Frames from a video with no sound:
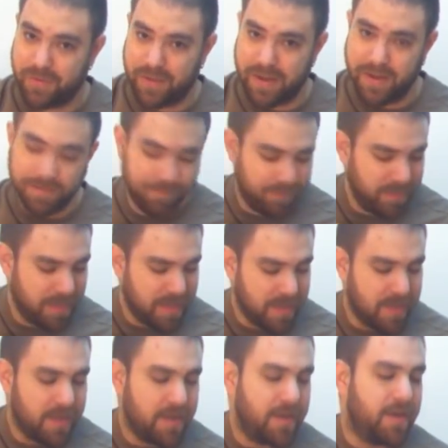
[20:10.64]
Okay?
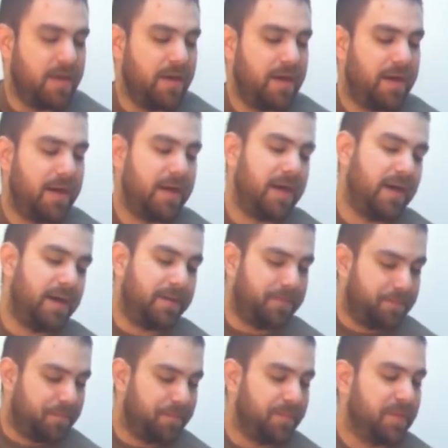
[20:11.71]

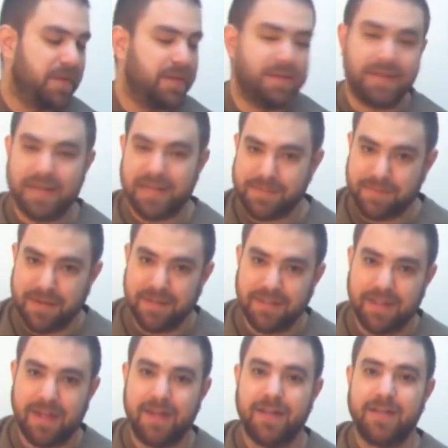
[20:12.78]
Um, the next
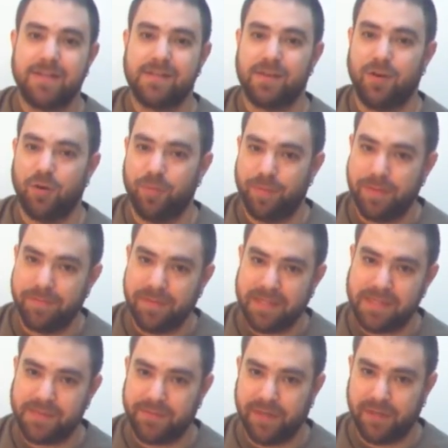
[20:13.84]
melody line is open
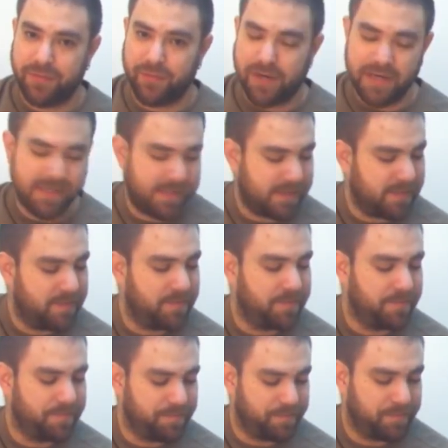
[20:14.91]
B string twice,
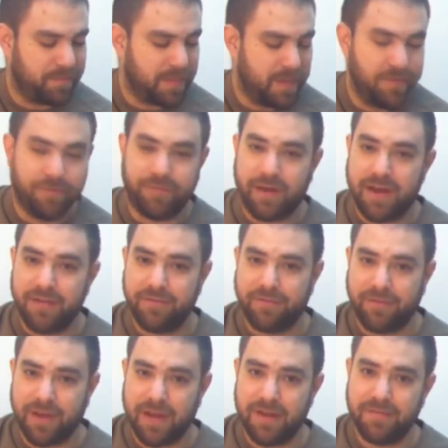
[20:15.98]
5
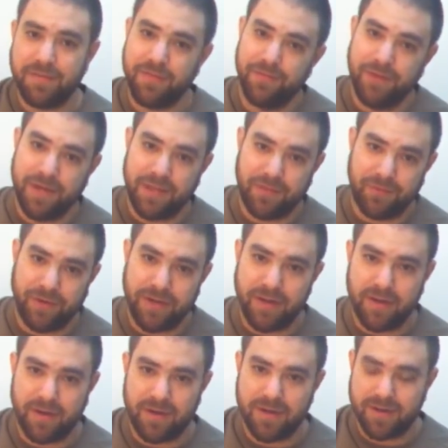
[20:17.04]
5 3
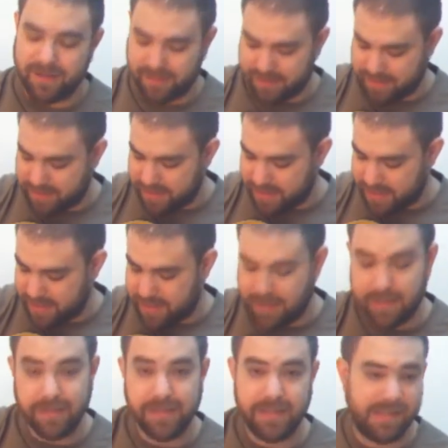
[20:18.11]
3 on
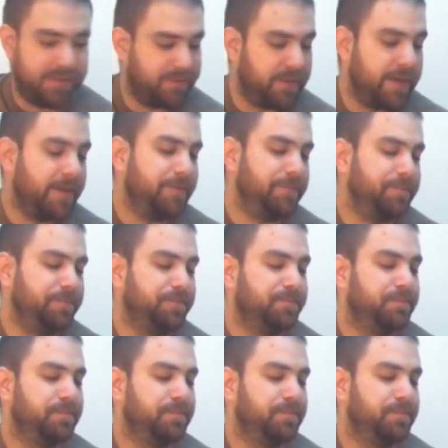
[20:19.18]
the E string.